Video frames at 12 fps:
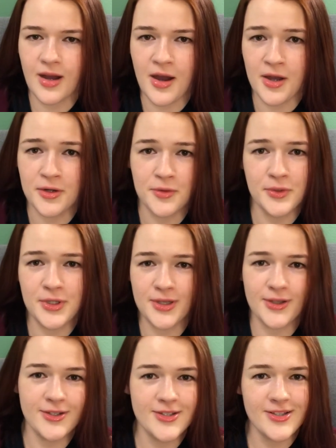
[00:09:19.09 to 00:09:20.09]
I know what it
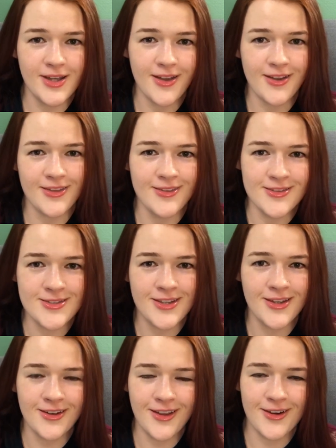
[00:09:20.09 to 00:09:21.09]
looks like in the
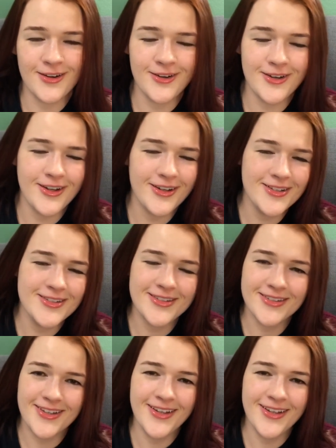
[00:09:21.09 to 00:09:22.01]
skincare ingredients.